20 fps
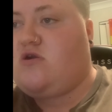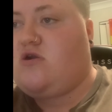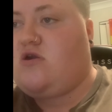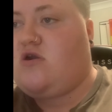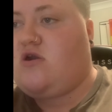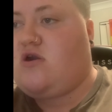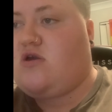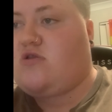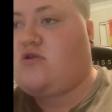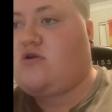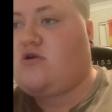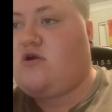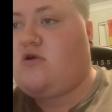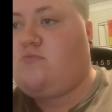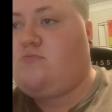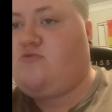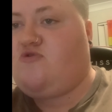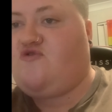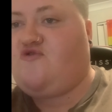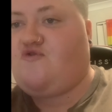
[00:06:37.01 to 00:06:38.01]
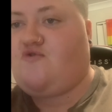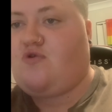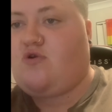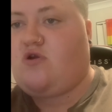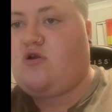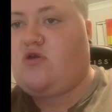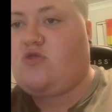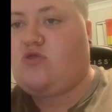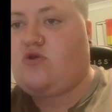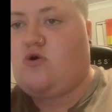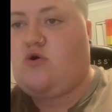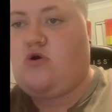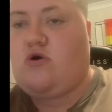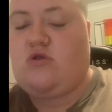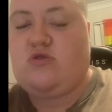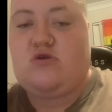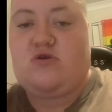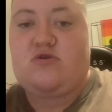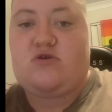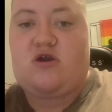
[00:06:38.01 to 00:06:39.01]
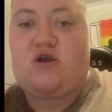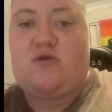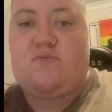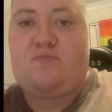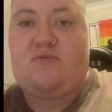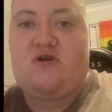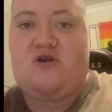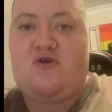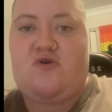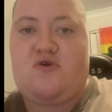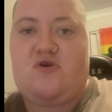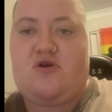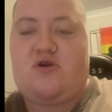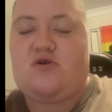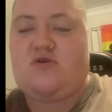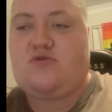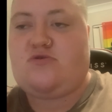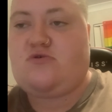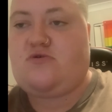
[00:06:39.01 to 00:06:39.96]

It had come during the holiday period.